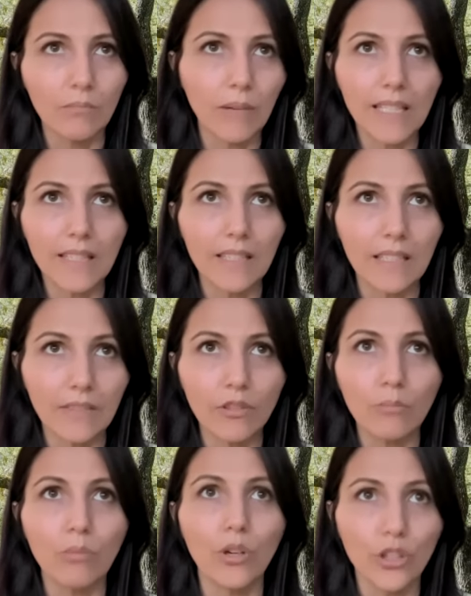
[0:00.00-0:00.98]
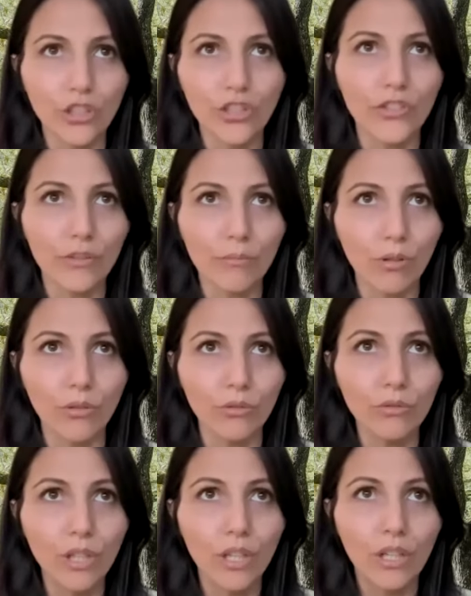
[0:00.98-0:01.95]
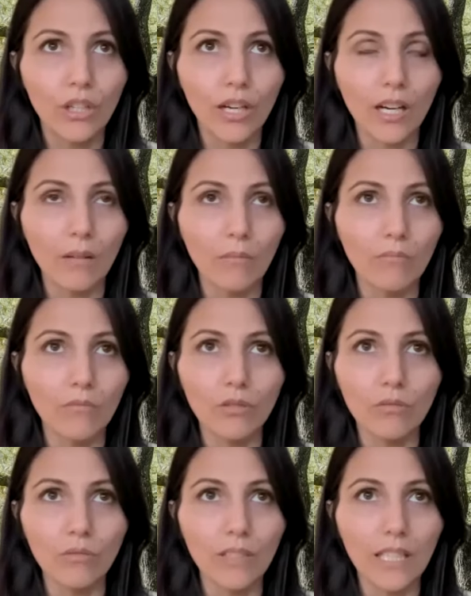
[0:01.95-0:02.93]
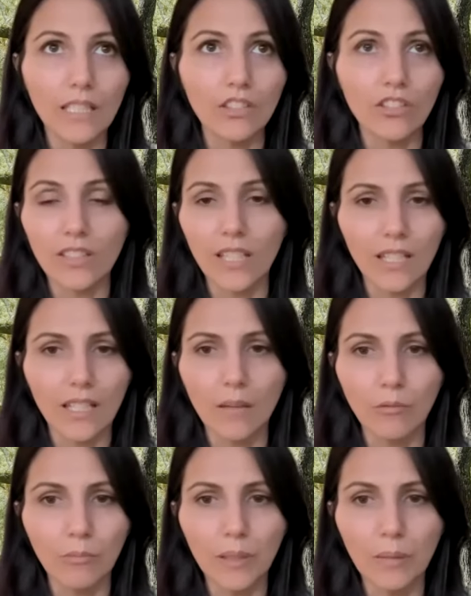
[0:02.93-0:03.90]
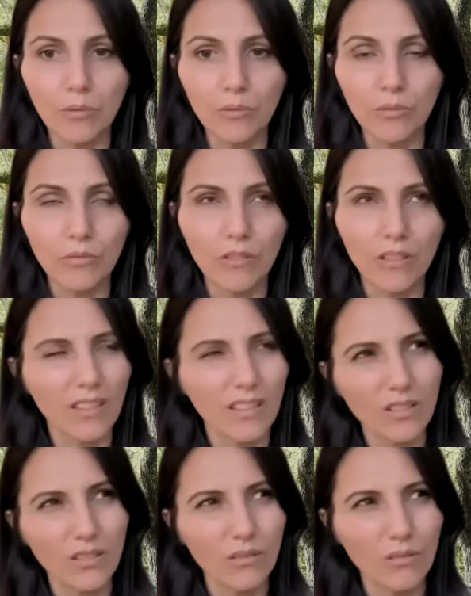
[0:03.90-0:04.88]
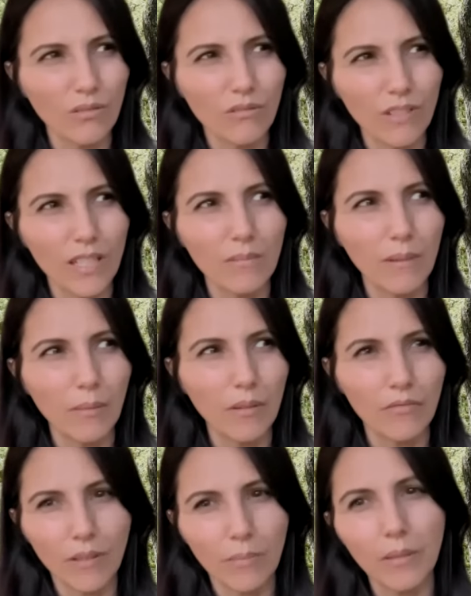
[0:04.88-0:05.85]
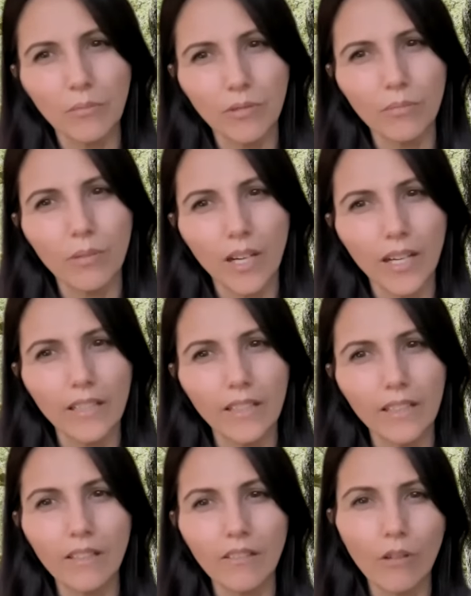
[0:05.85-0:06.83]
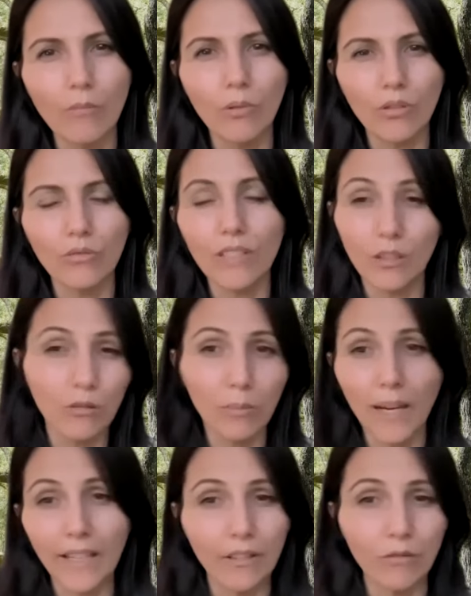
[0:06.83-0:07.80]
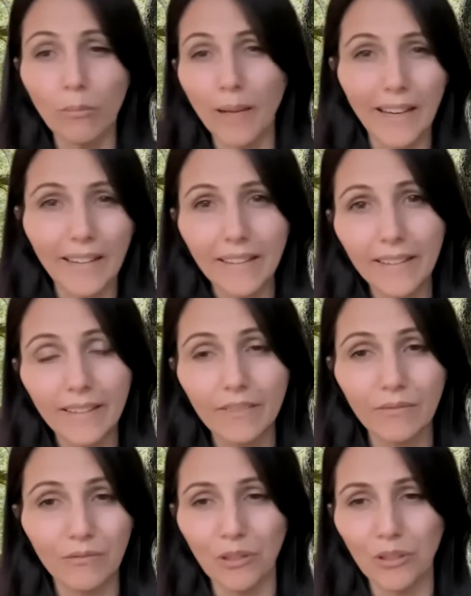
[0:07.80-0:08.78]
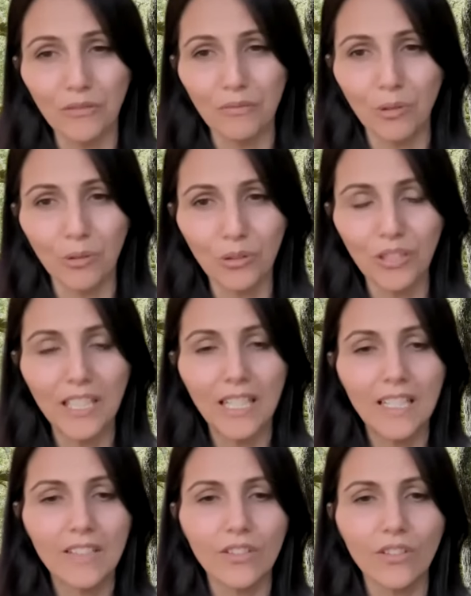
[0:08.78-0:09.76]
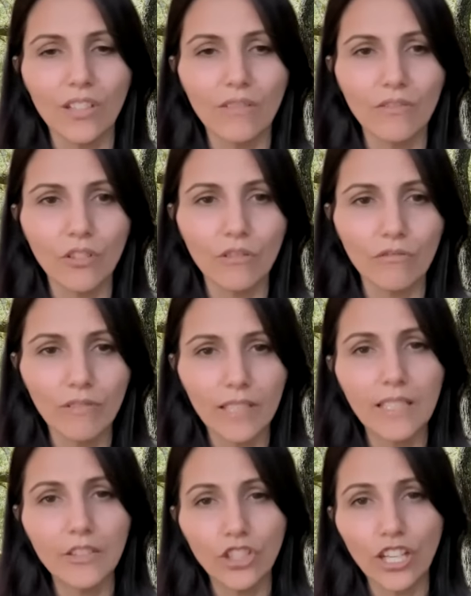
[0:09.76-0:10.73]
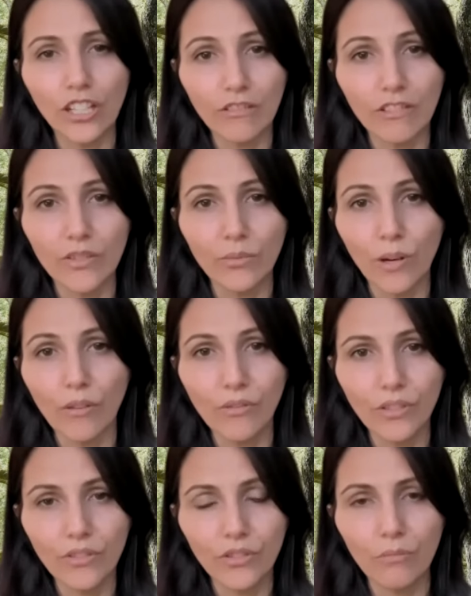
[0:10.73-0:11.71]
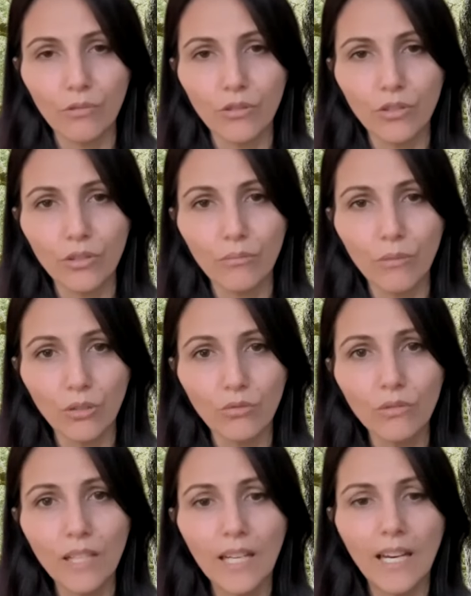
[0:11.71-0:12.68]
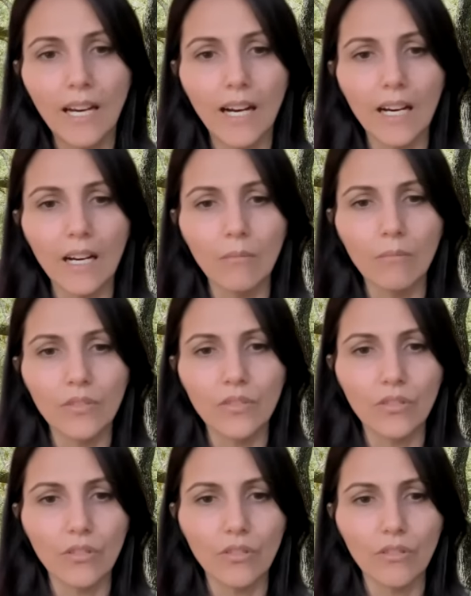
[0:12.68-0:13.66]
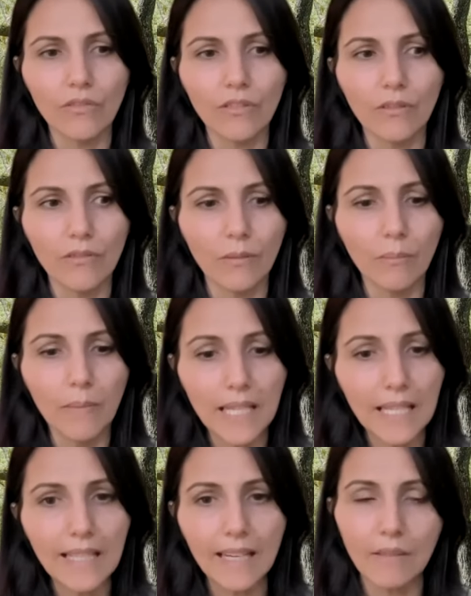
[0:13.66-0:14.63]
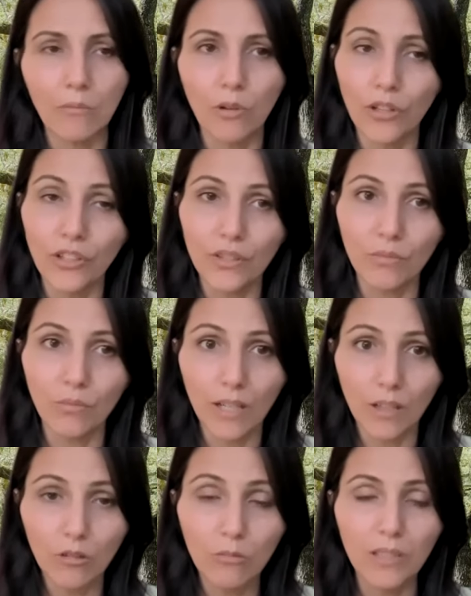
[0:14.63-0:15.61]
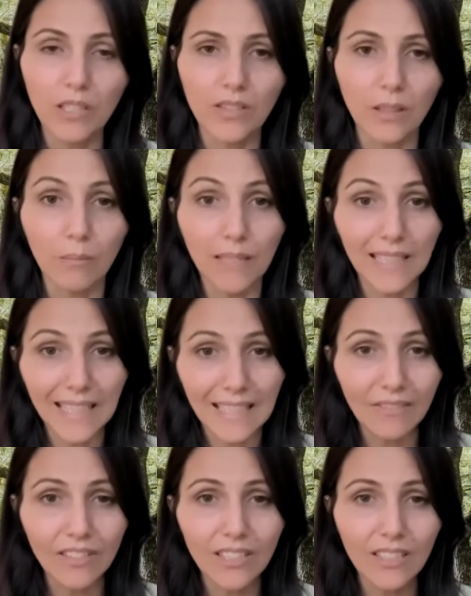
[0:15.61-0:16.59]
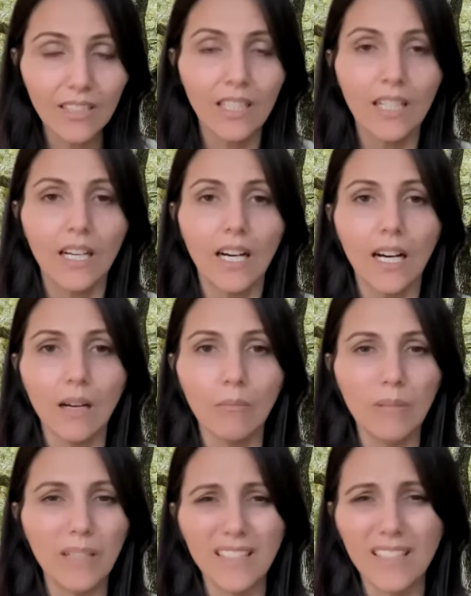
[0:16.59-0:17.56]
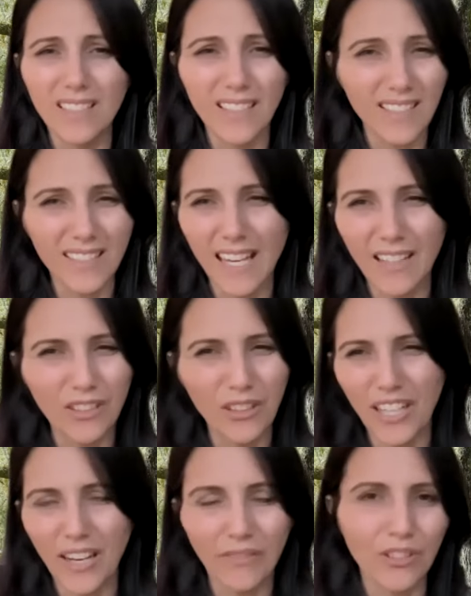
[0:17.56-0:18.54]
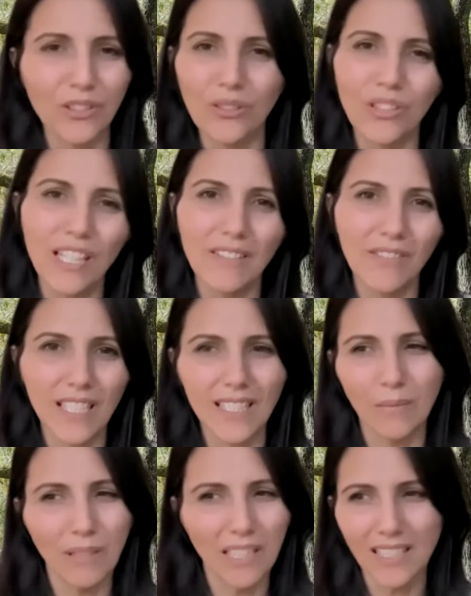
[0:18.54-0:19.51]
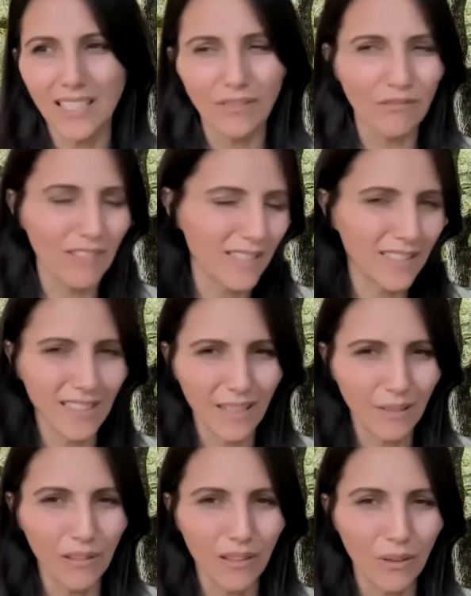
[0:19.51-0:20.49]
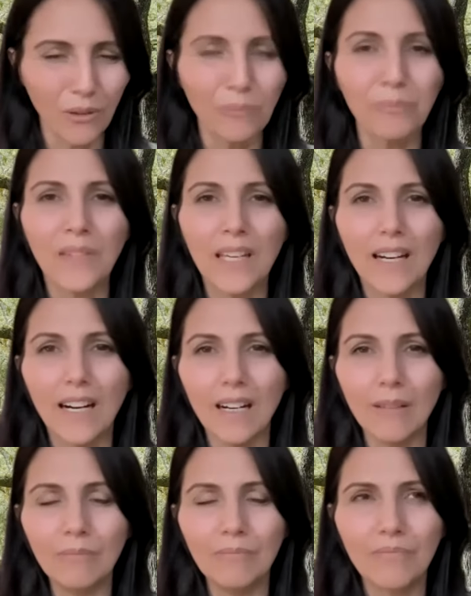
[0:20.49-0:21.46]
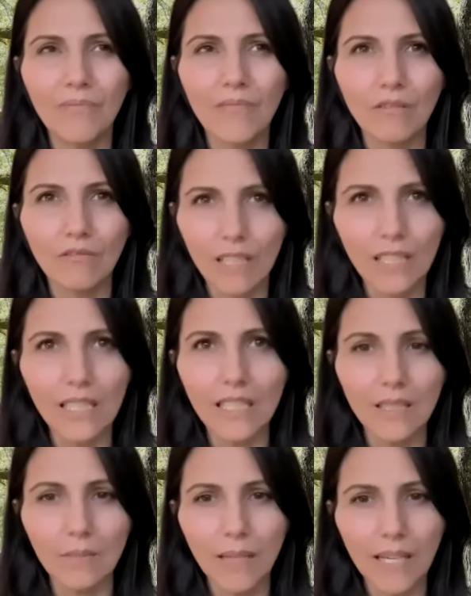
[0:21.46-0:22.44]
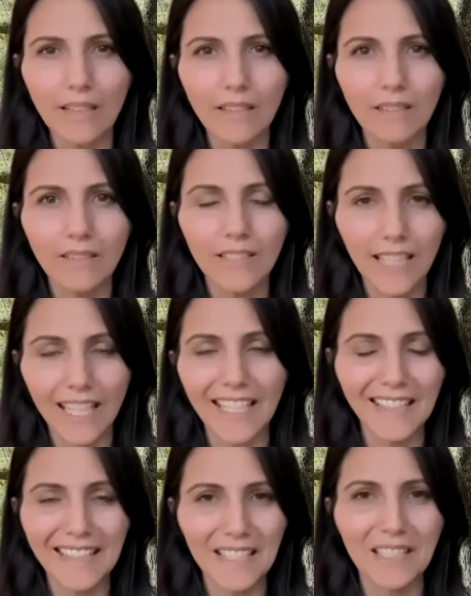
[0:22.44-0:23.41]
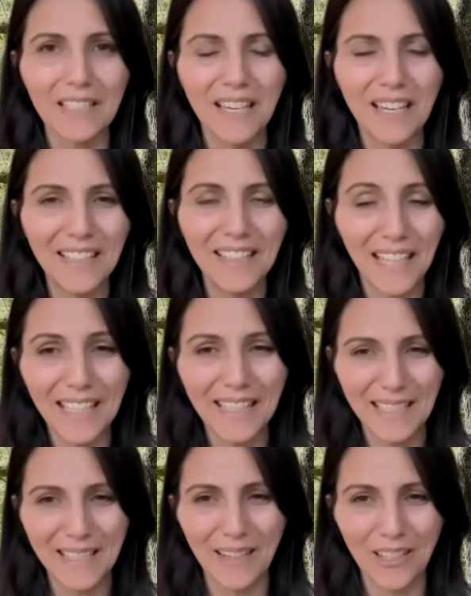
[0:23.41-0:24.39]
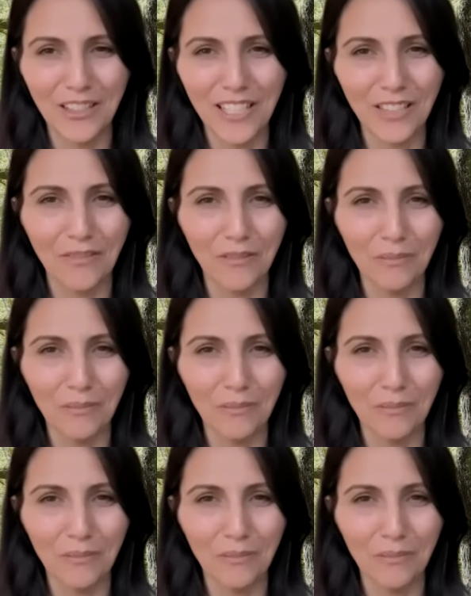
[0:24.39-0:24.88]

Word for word: Basically, if you purchase the bottle, you would need to just get a couple people, I think maybe three people to buy their own bottle, and it'll pay it all back what you've bought. So they've got a really generous wealth distribution model. So for me, that works well because I believe in it, but it doesn't you don't have to do that if that's something that doesn't resonate with you. Really, it's about getting this hydration.